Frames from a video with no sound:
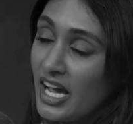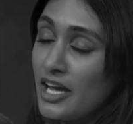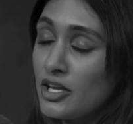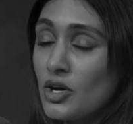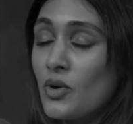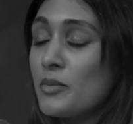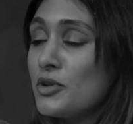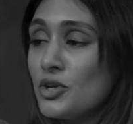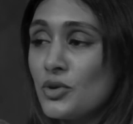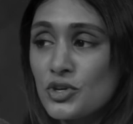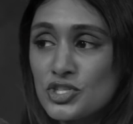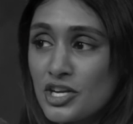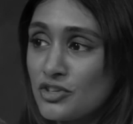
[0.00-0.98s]
I know I'm a
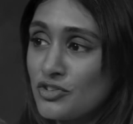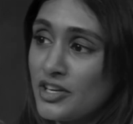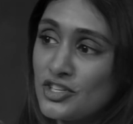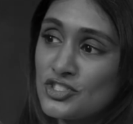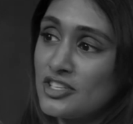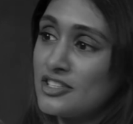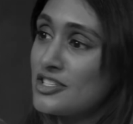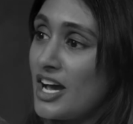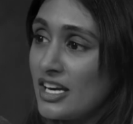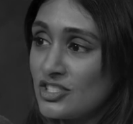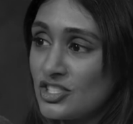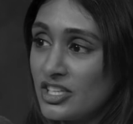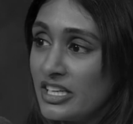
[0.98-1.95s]
newer generation
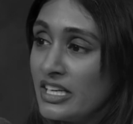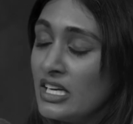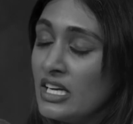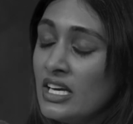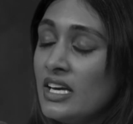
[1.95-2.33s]
doctor,